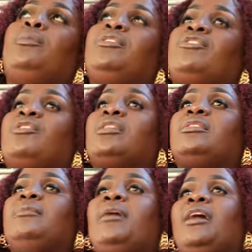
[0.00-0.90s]
disgrace
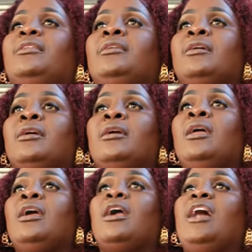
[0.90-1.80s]
the man
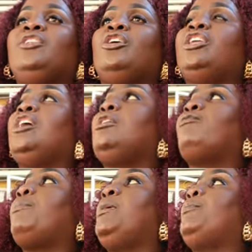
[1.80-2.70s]
God no give you nothing
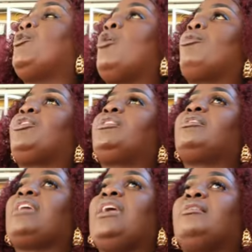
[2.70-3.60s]
for people come
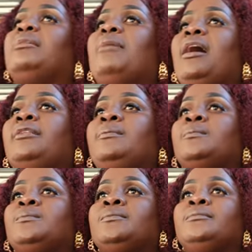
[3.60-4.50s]
criticize the man
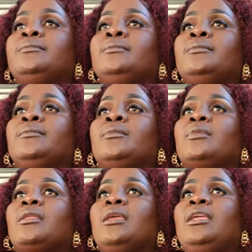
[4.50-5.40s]

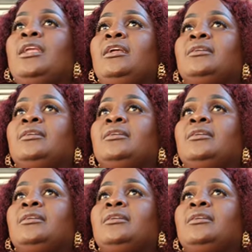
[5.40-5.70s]
eh